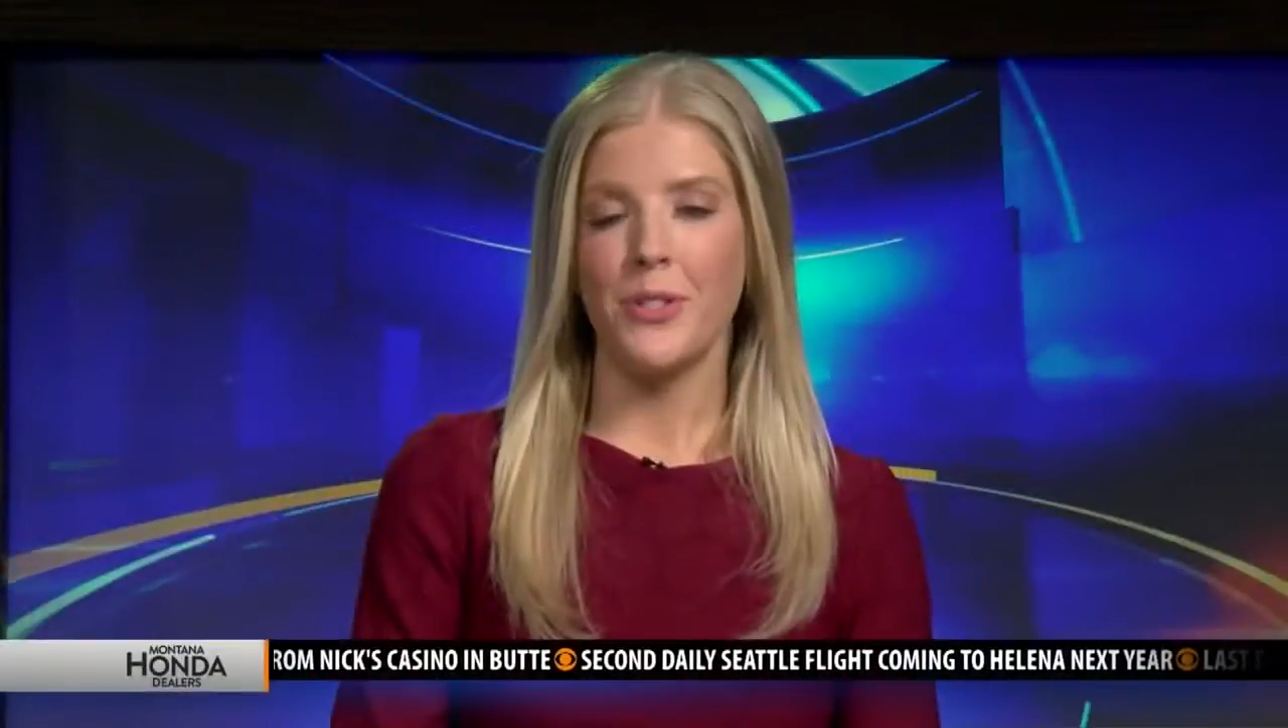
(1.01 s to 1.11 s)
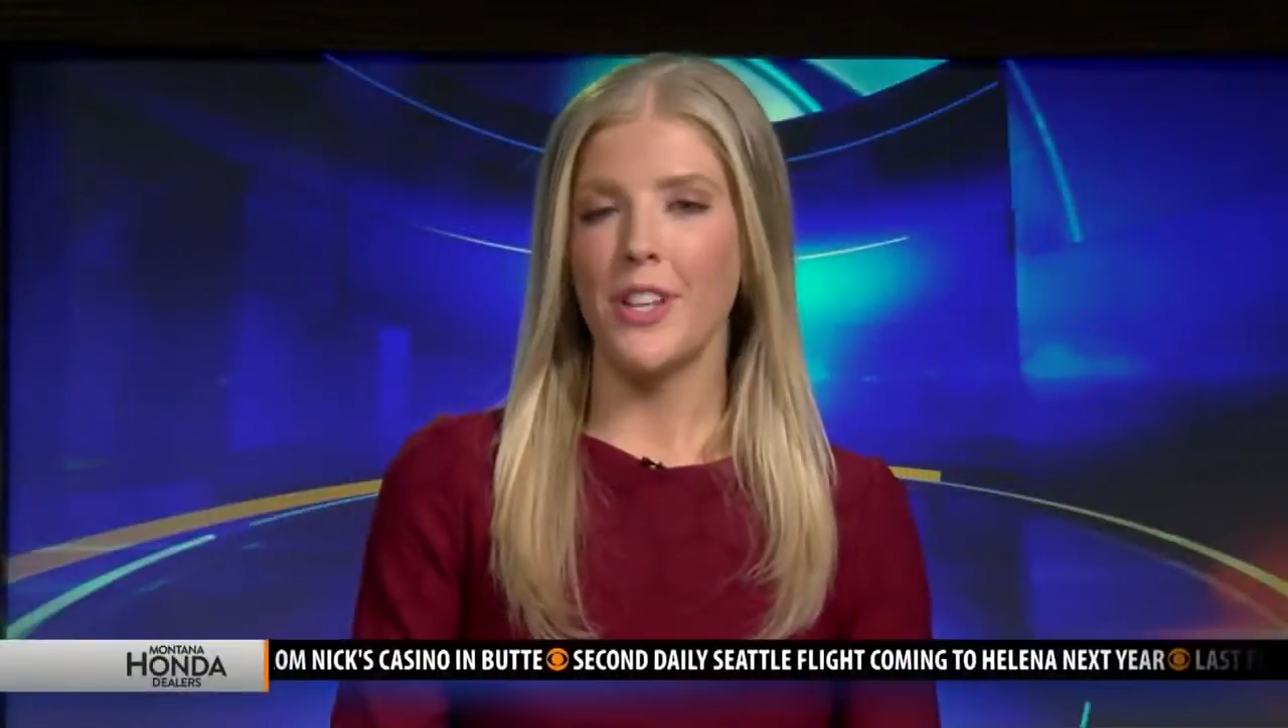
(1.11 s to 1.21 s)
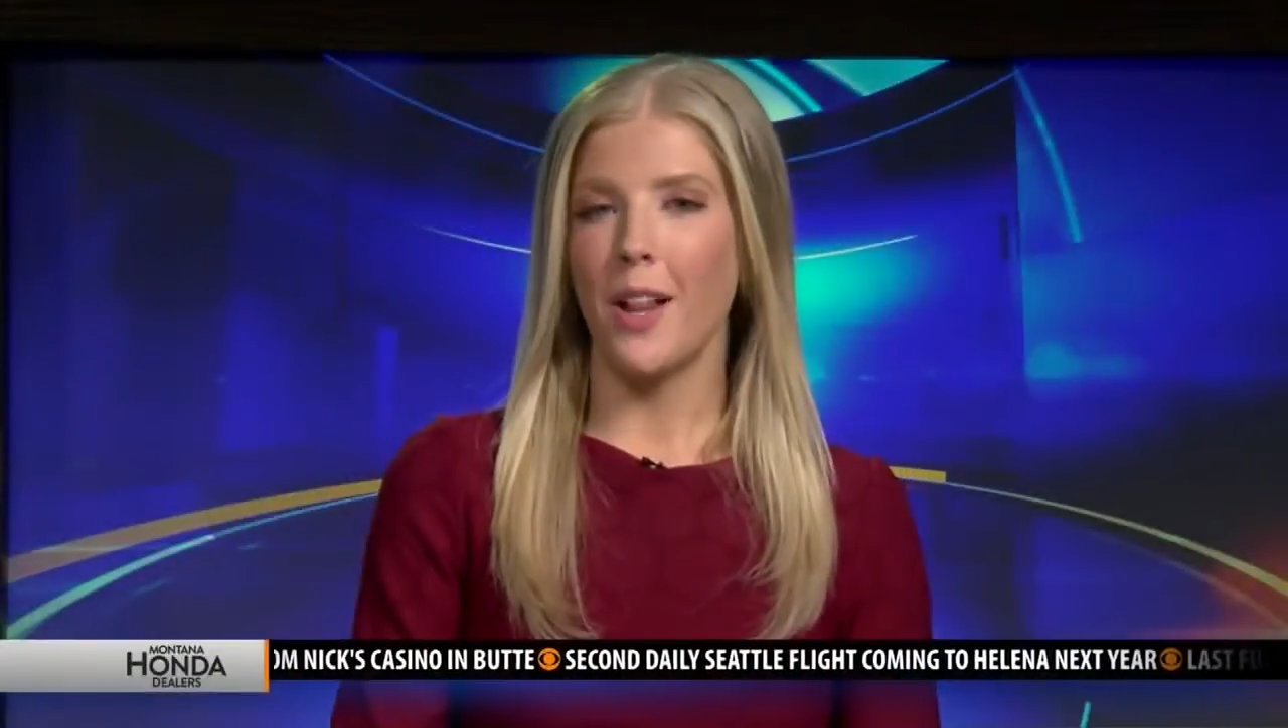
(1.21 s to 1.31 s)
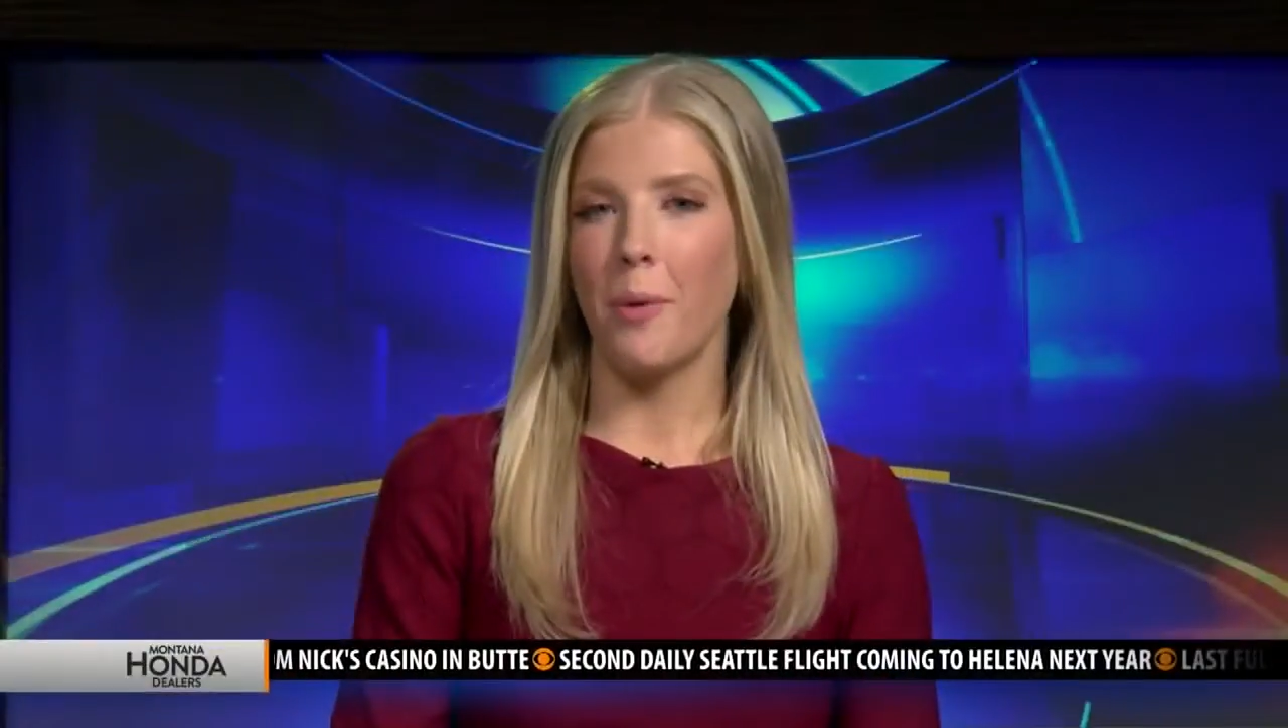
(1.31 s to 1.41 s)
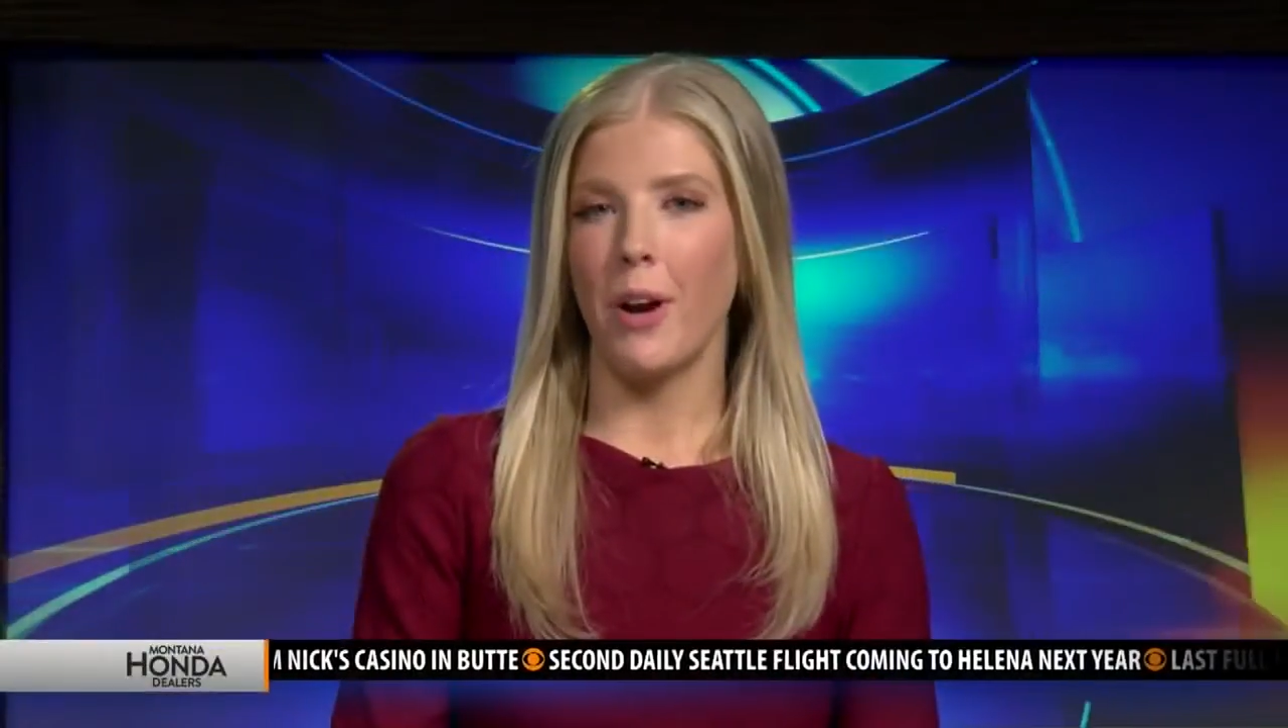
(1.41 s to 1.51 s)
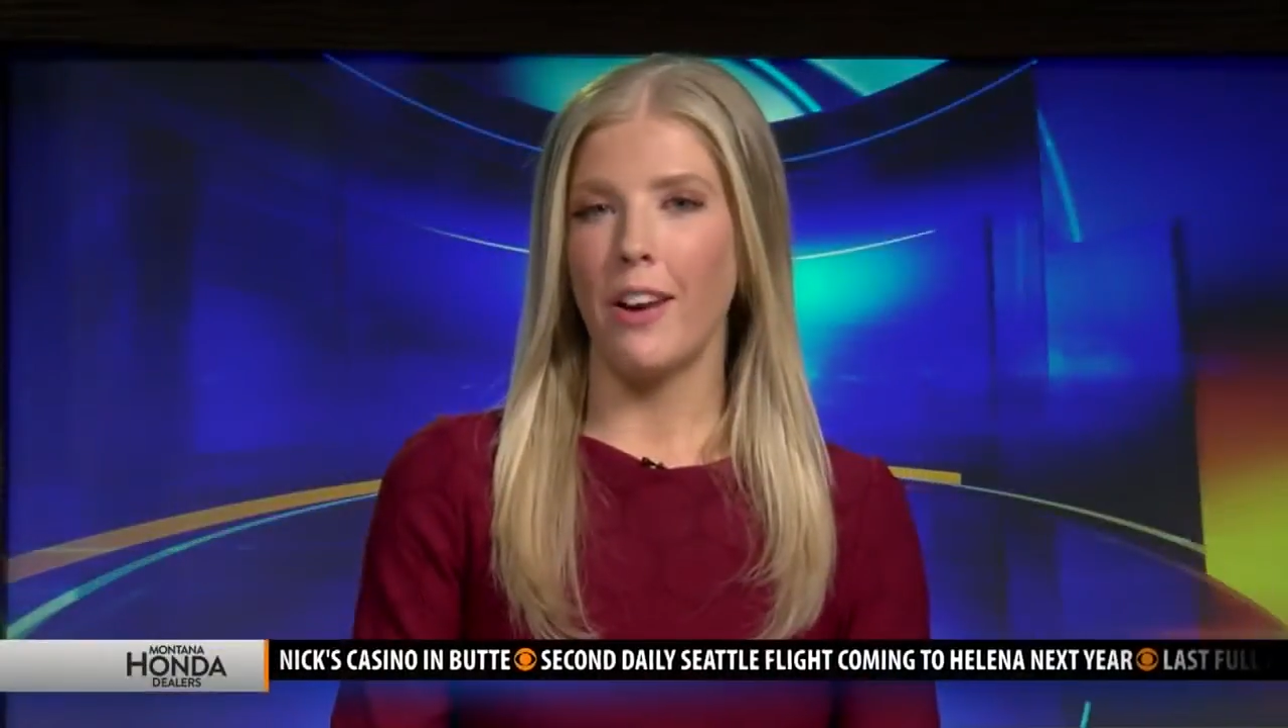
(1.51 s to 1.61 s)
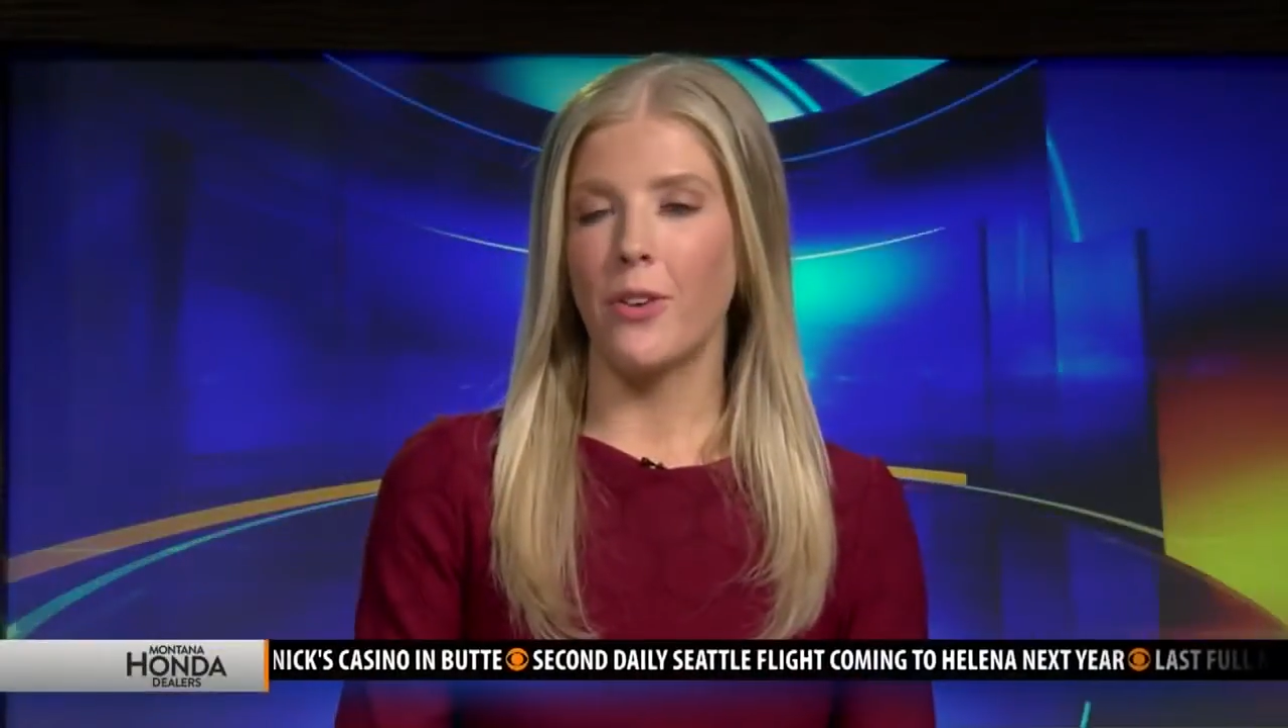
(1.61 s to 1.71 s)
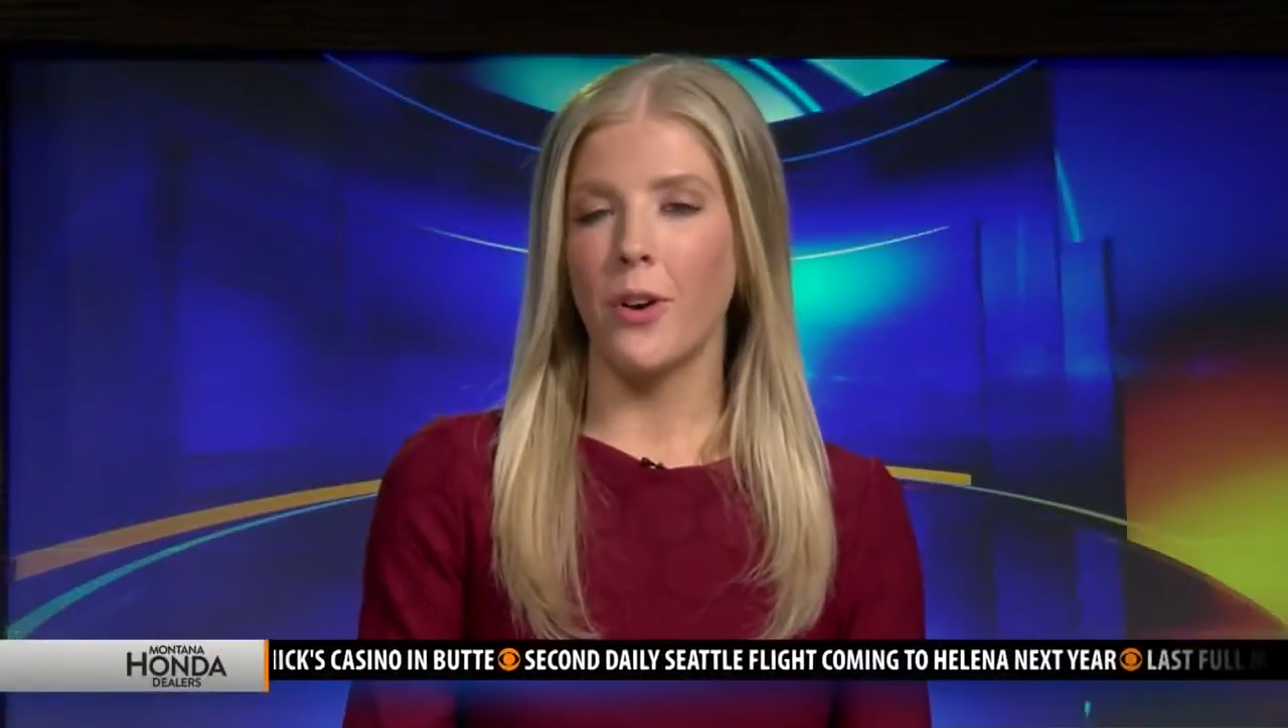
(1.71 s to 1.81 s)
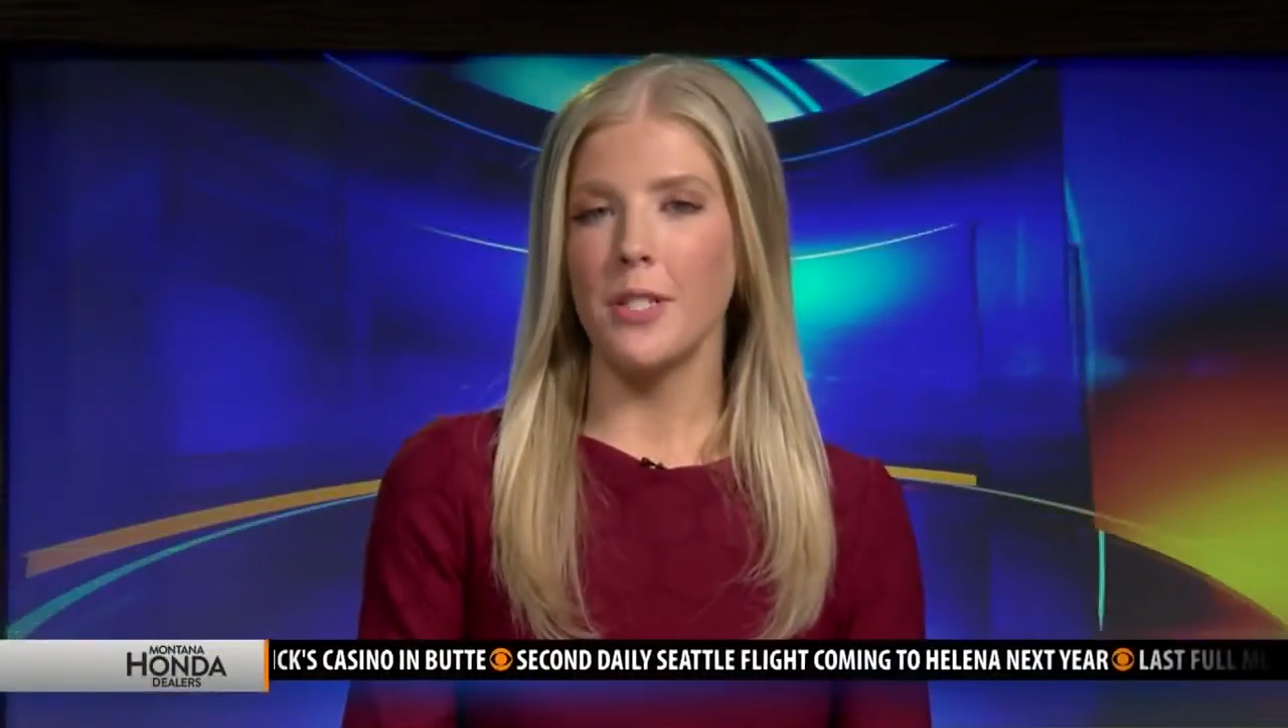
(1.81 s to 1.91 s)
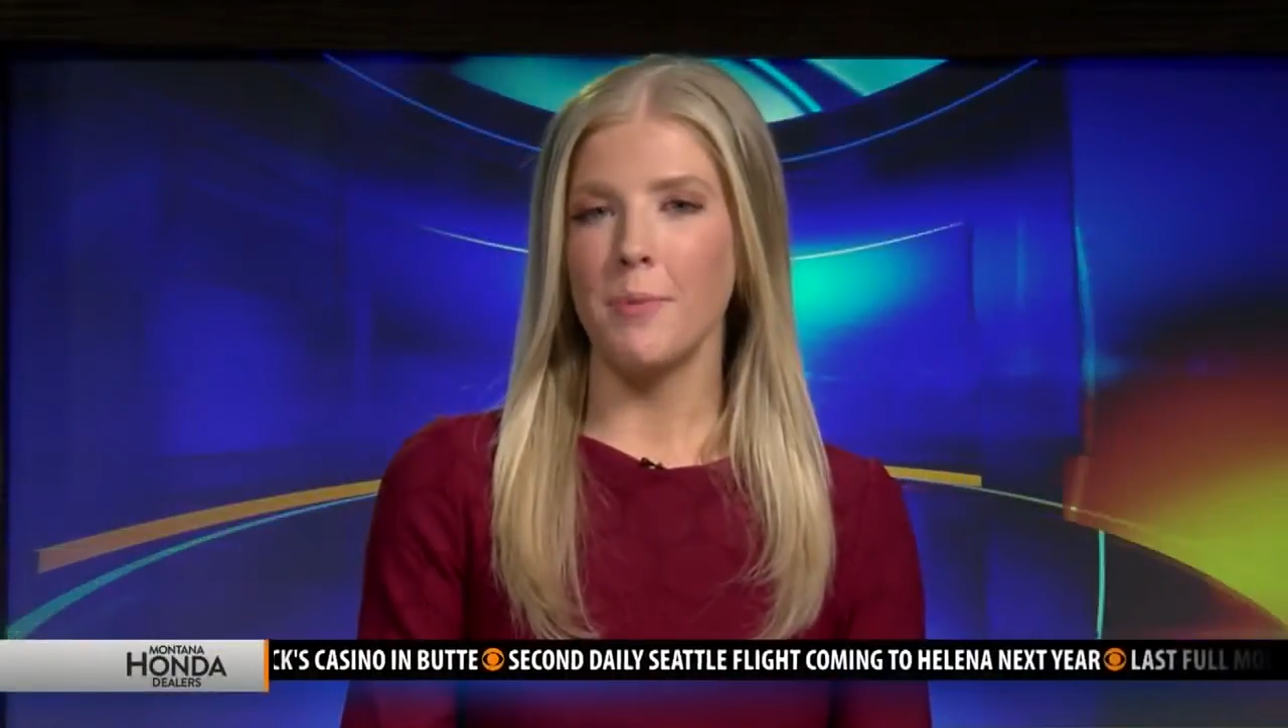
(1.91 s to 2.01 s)
celebrated
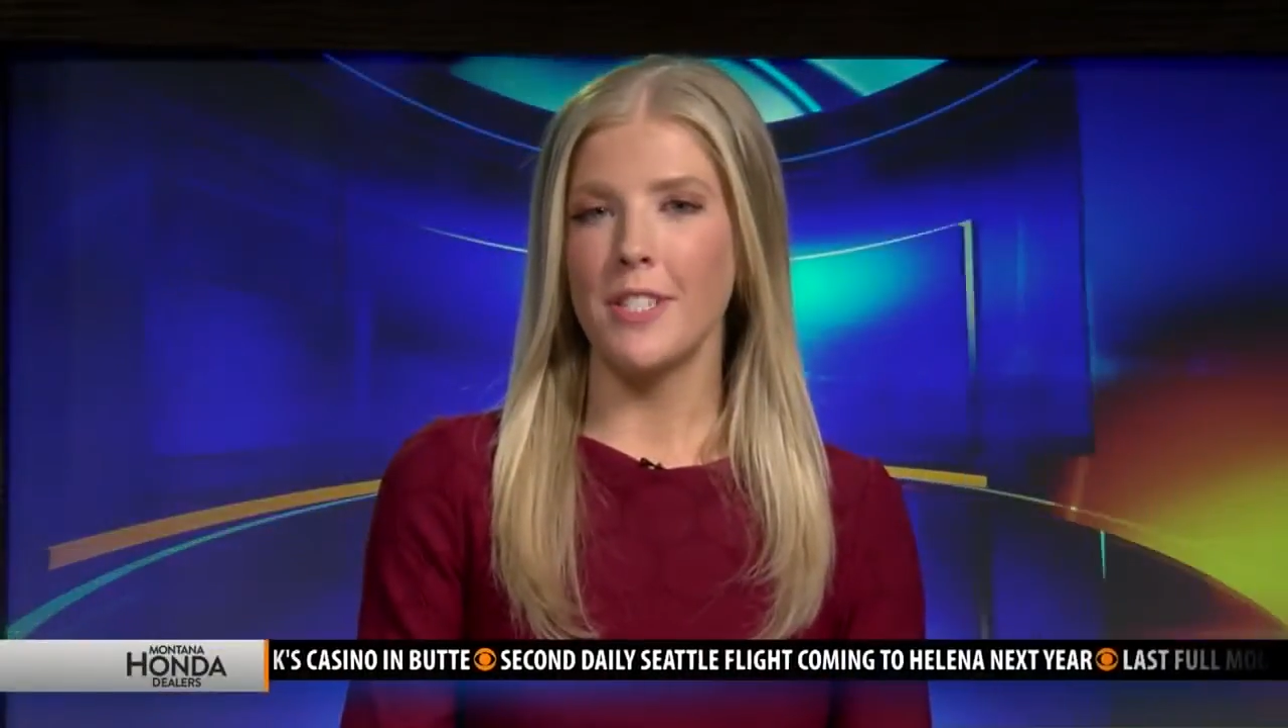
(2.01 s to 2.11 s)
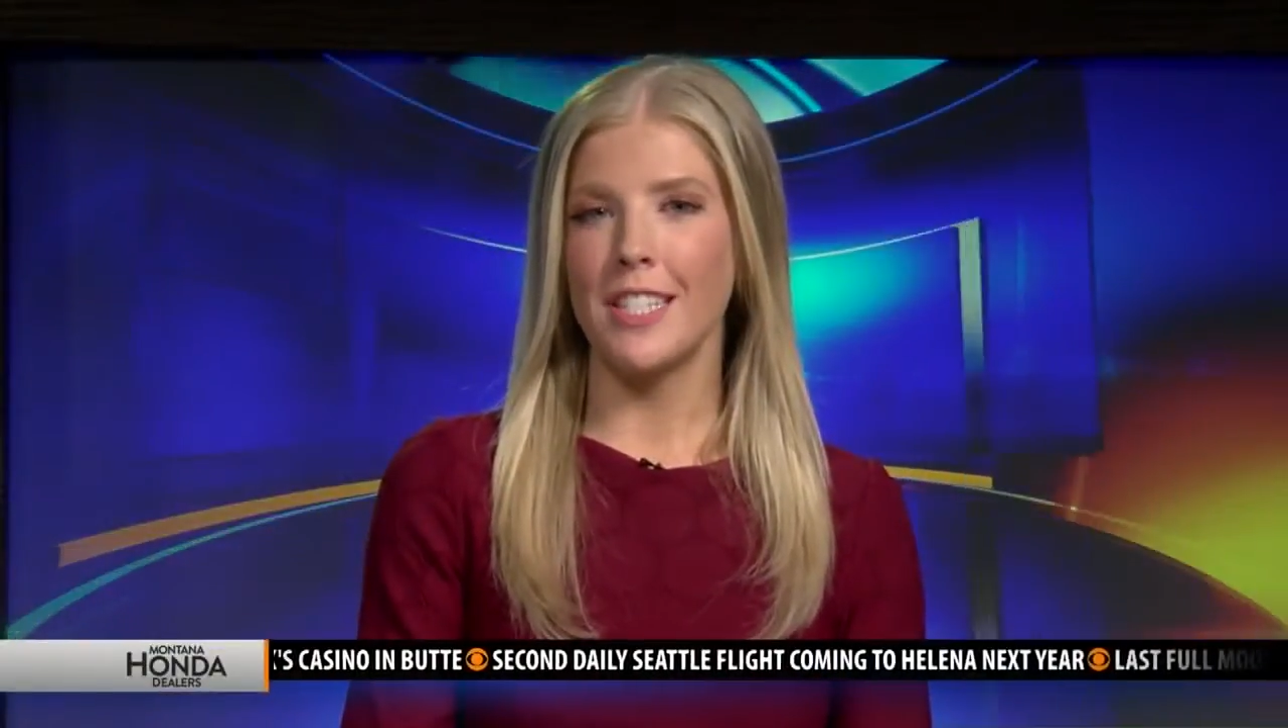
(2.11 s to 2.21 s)
Christmas